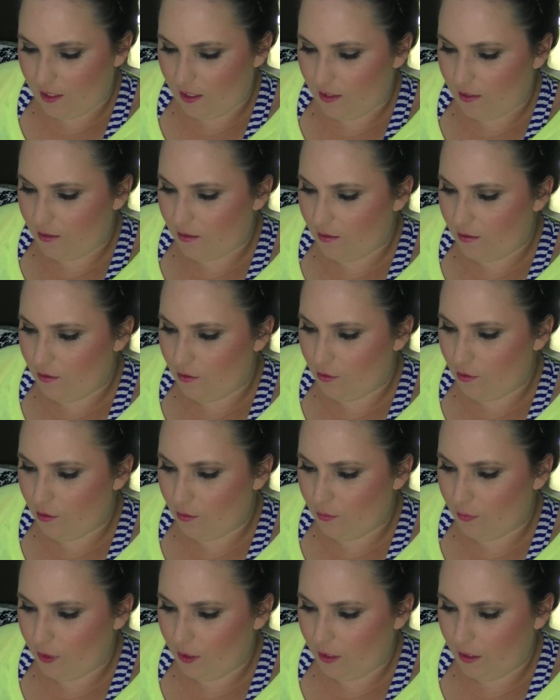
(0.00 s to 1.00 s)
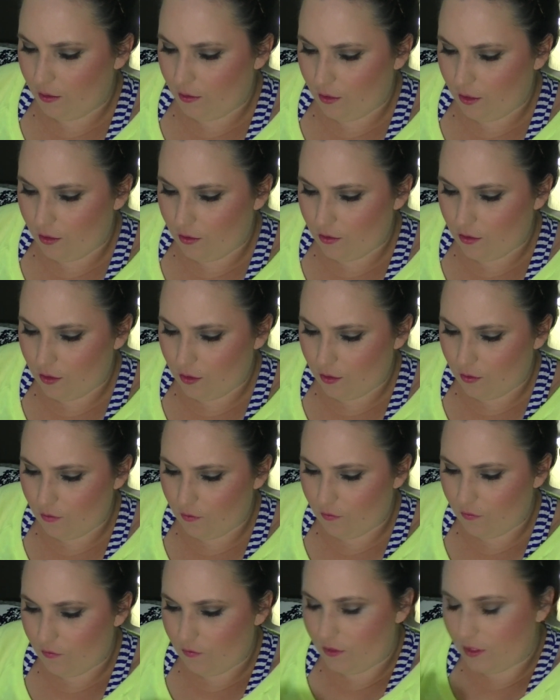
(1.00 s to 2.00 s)
that, normally you can sort of
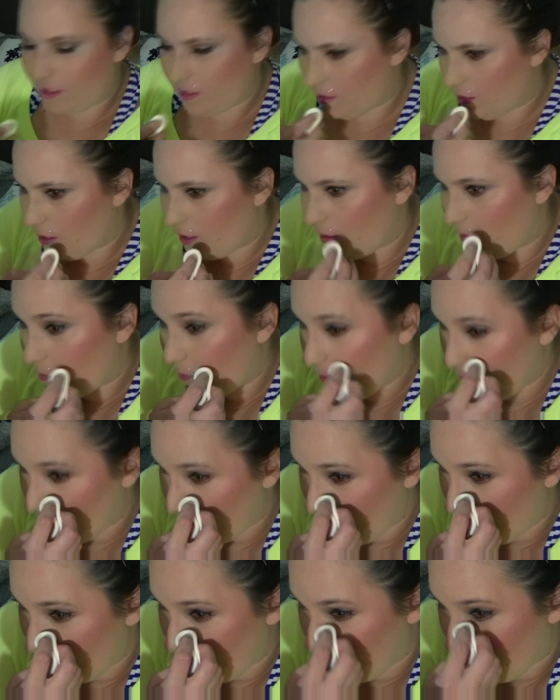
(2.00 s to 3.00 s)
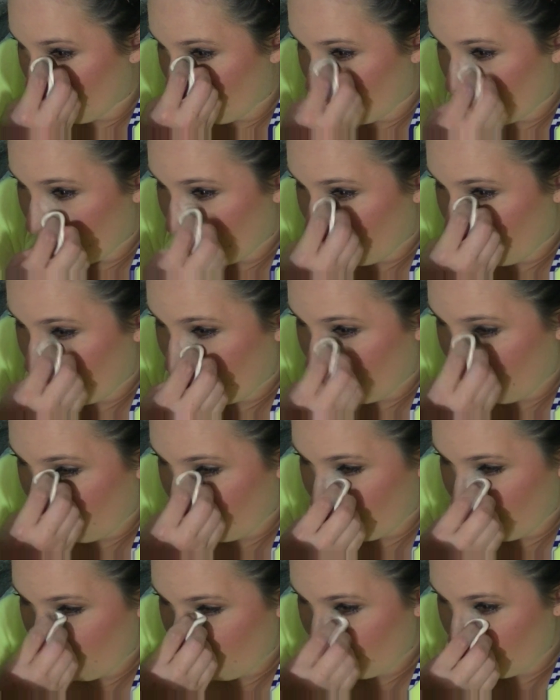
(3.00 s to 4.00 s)
fix it up with a bit of
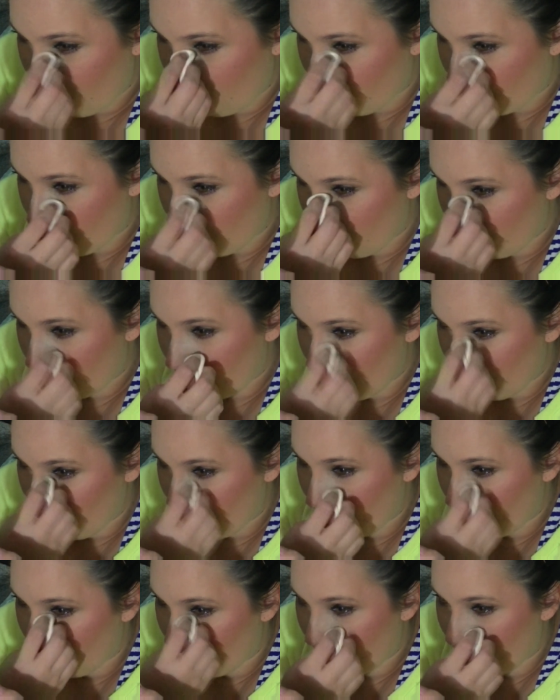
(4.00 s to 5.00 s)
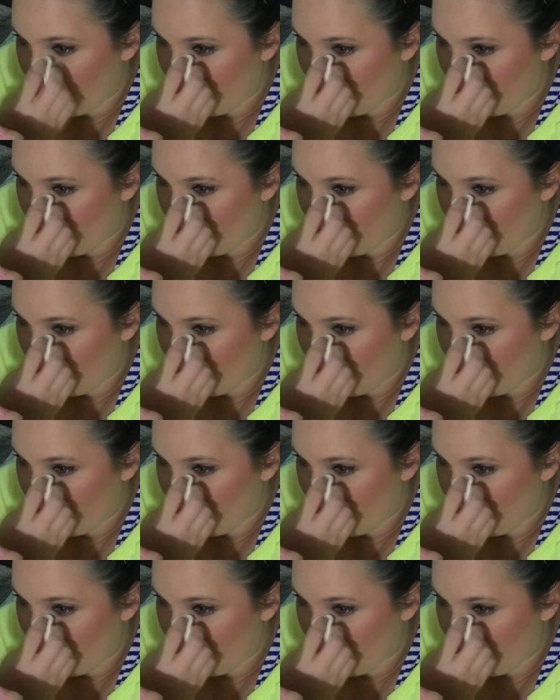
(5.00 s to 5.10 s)
powder. I'll just see.